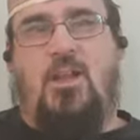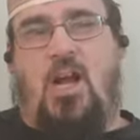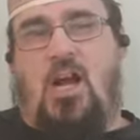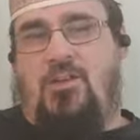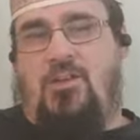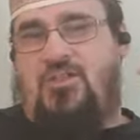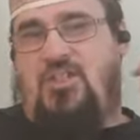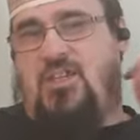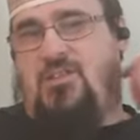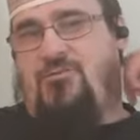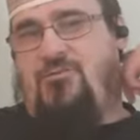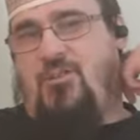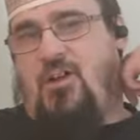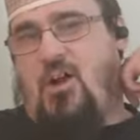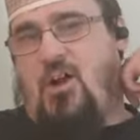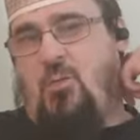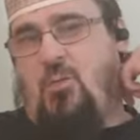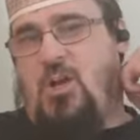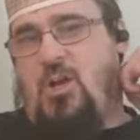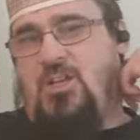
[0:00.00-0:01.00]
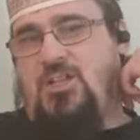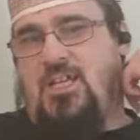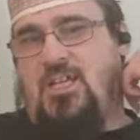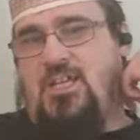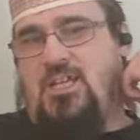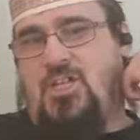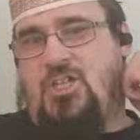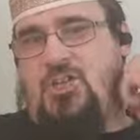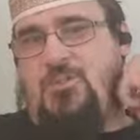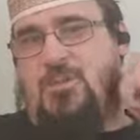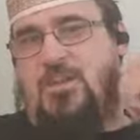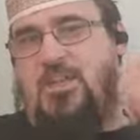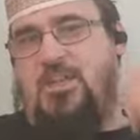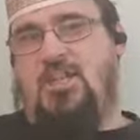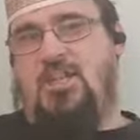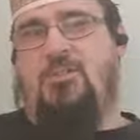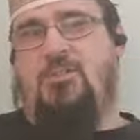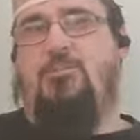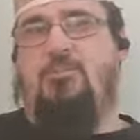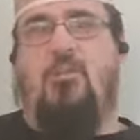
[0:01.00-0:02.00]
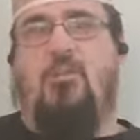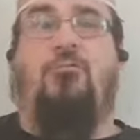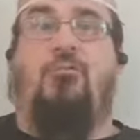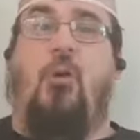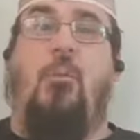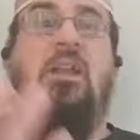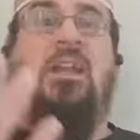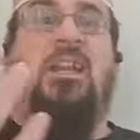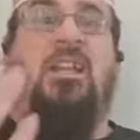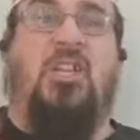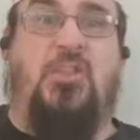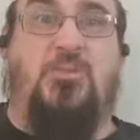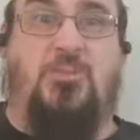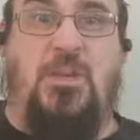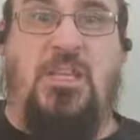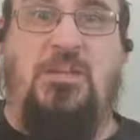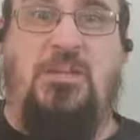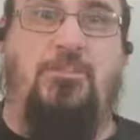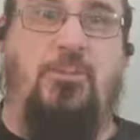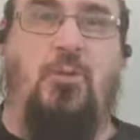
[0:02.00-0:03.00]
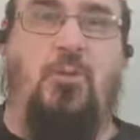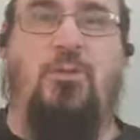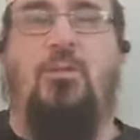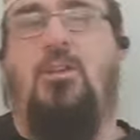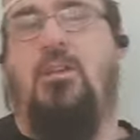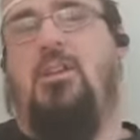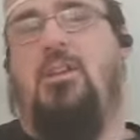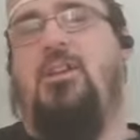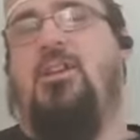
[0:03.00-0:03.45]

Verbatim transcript: I've seen far worse English speaking from English people